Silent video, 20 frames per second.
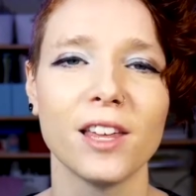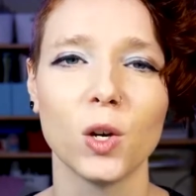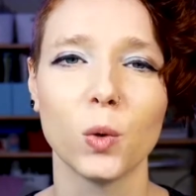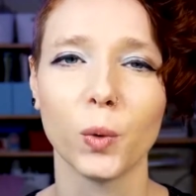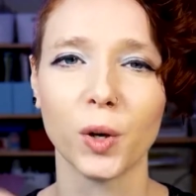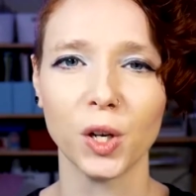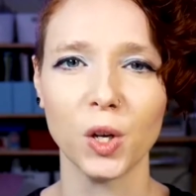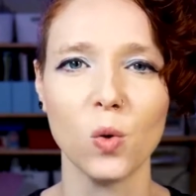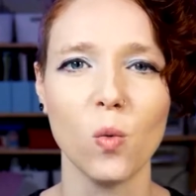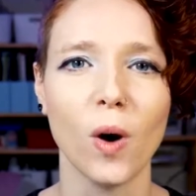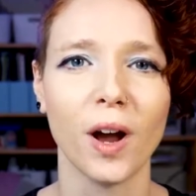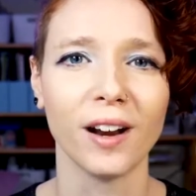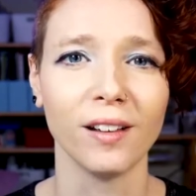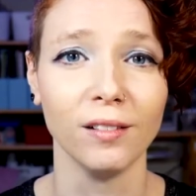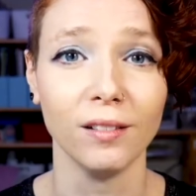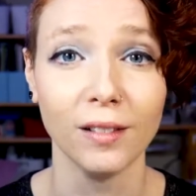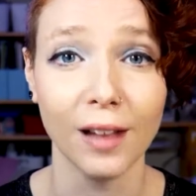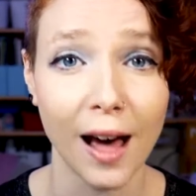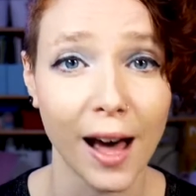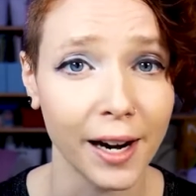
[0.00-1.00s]
where you want a
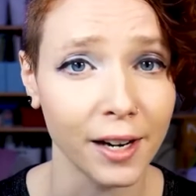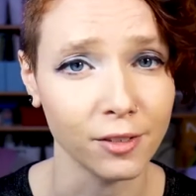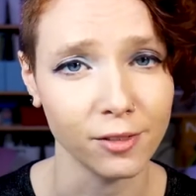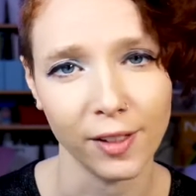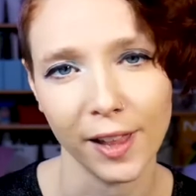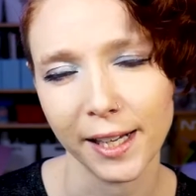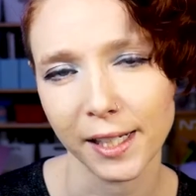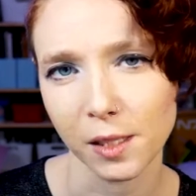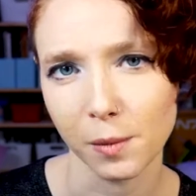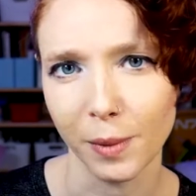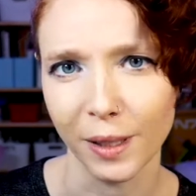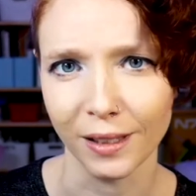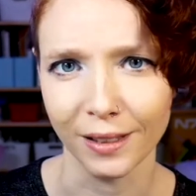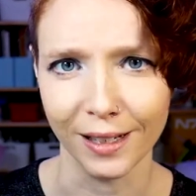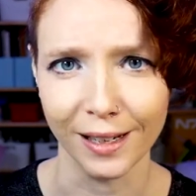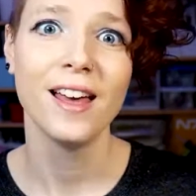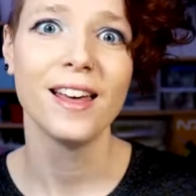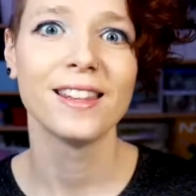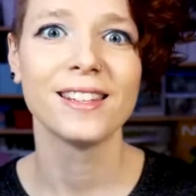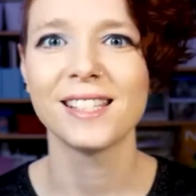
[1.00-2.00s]
lot of flexibility,
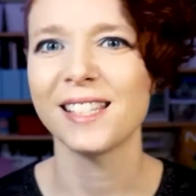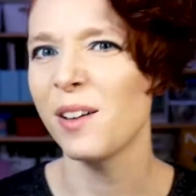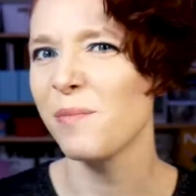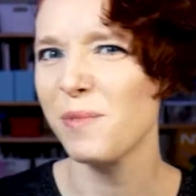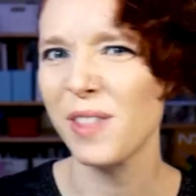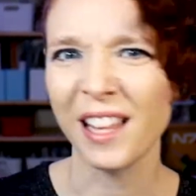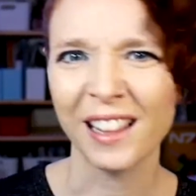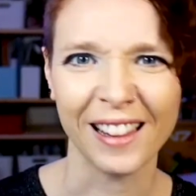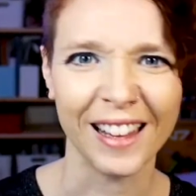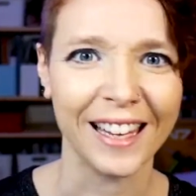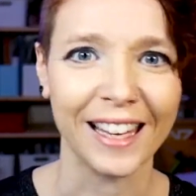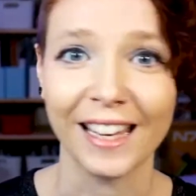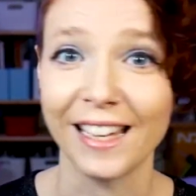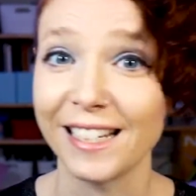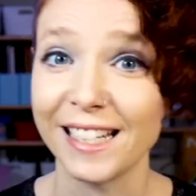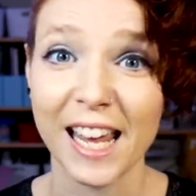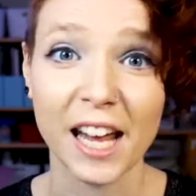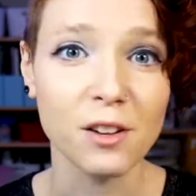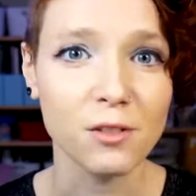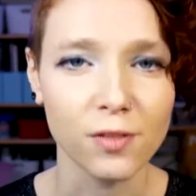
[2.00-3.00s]
something like a
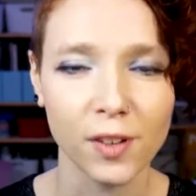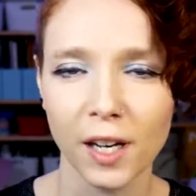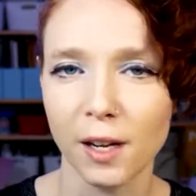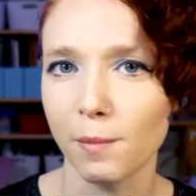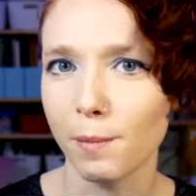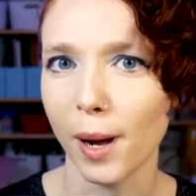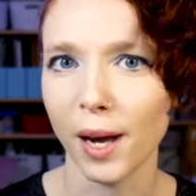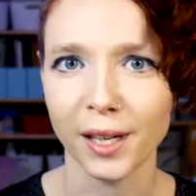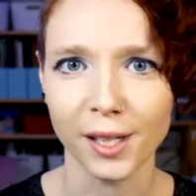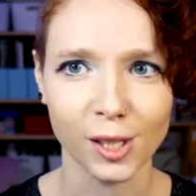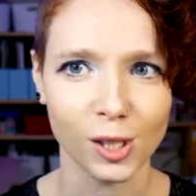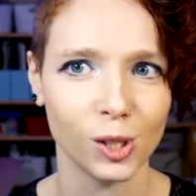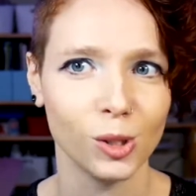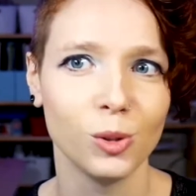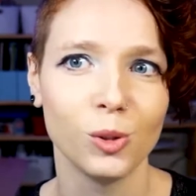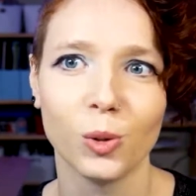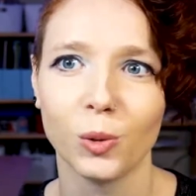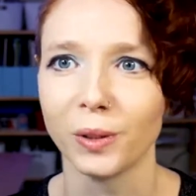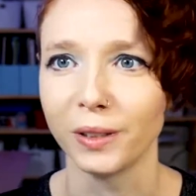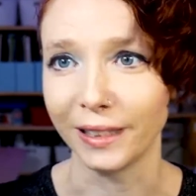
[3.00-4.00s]
tight-fitting bodysuit
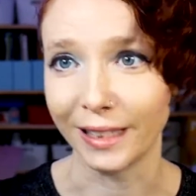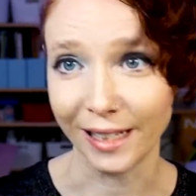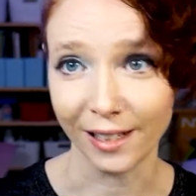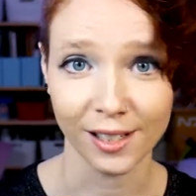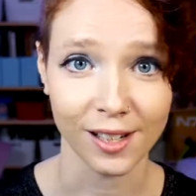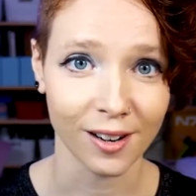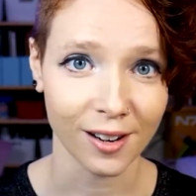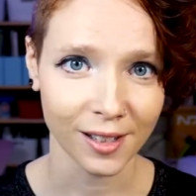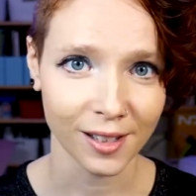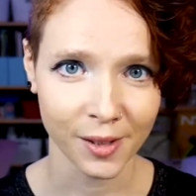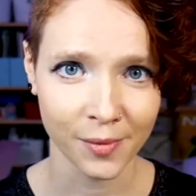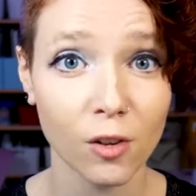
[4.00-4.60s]
or leotard.